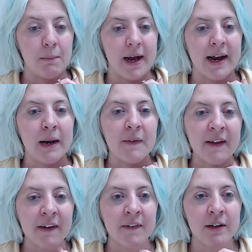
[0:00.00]
And I think
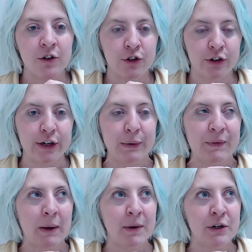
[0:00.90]
that that's true,
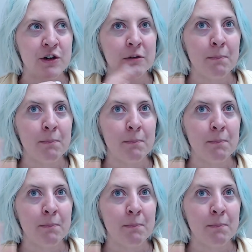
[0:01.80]
that when you just